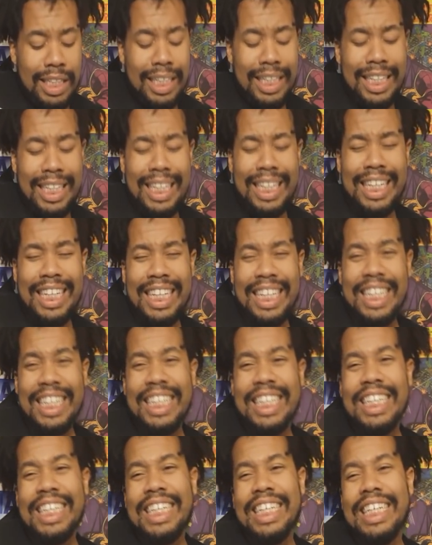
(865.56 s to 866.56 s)

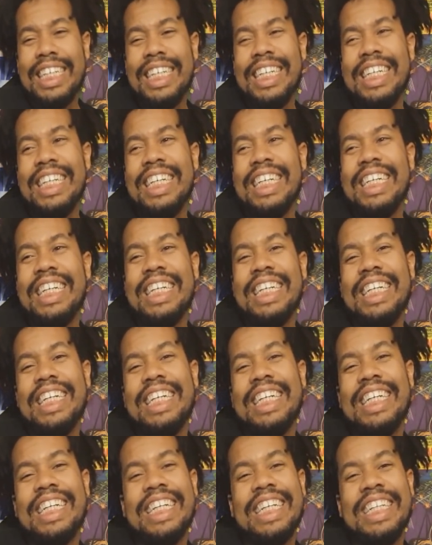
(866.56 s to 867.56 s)

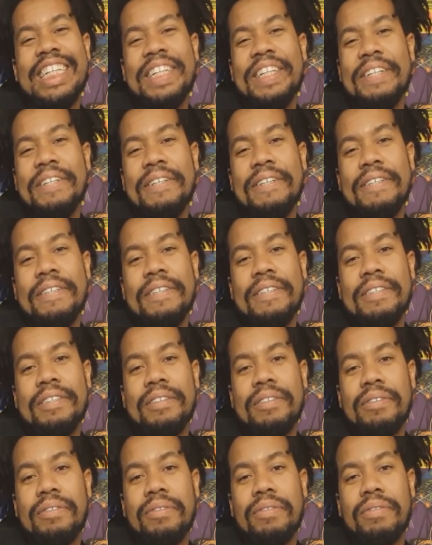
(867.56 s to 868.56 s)

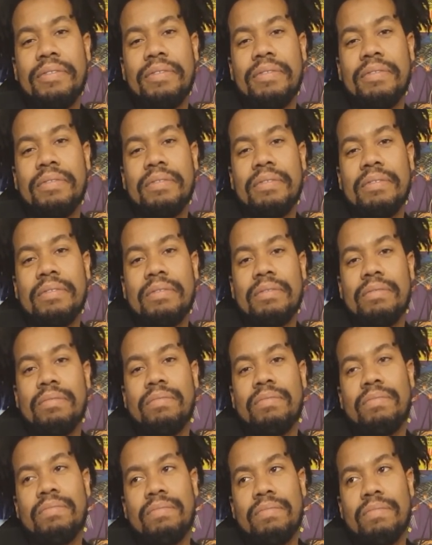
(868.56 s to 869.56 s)

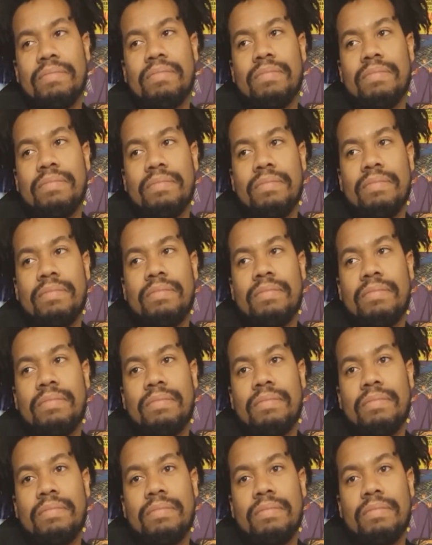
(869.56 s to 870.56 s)

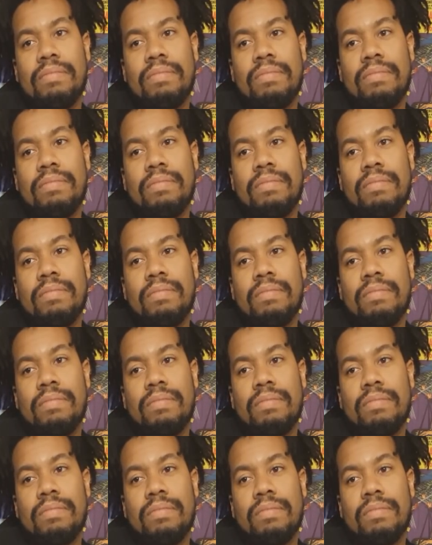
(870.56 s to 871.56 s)

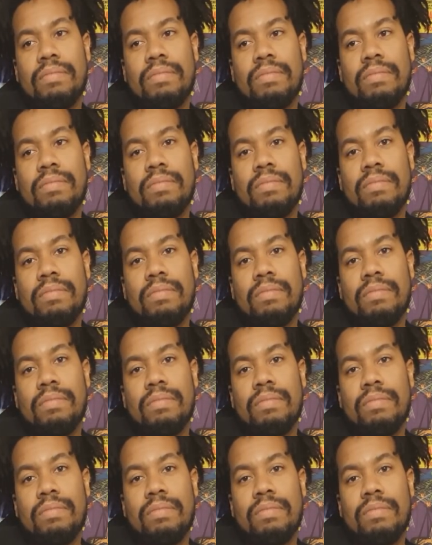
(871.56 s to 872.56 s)

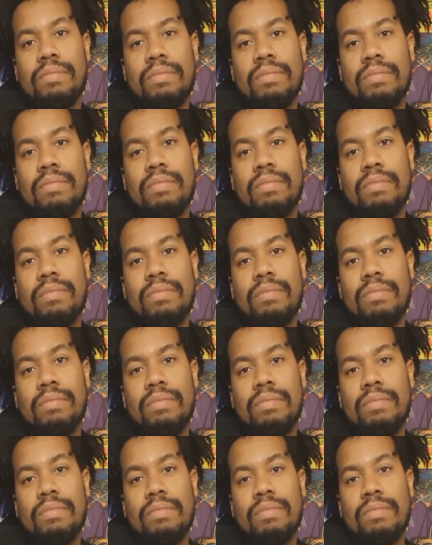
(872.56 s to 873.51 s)
(silent)